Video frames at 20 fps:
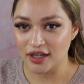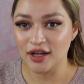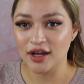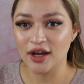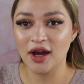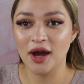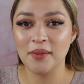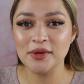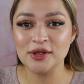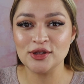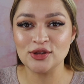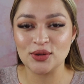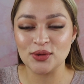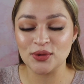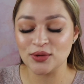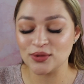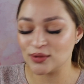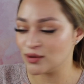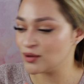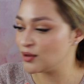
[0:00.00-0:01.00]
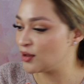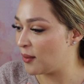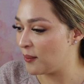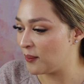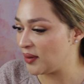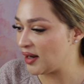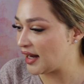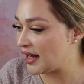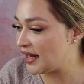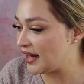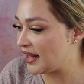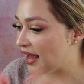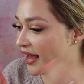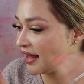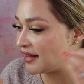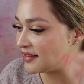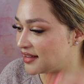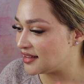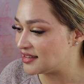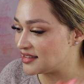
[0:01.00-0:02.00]
coming through completely,
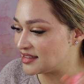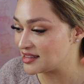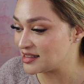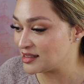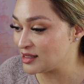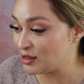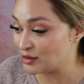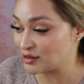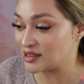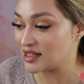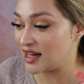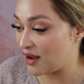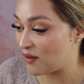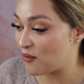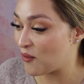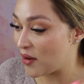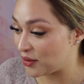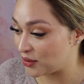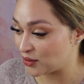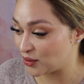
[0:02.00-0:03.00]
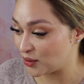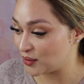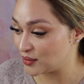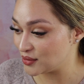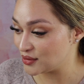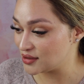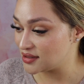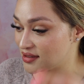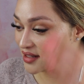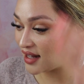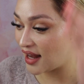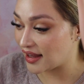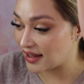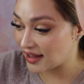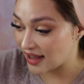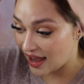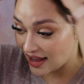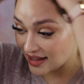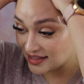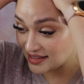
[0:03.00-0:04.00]
and this looks like one of those.
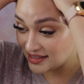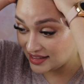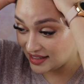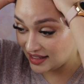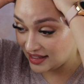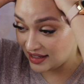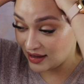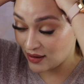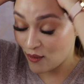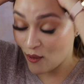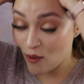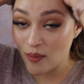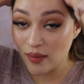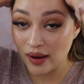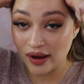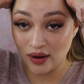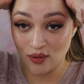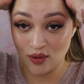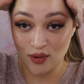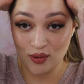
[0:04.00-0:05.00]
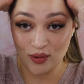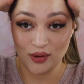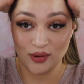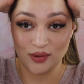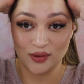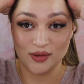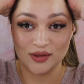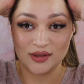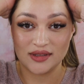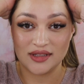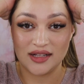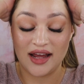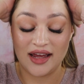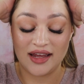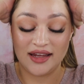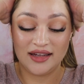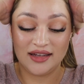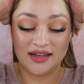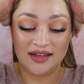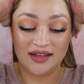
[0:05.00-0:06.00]
Like, I see all my oils.
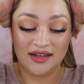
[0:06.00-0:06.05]
Like,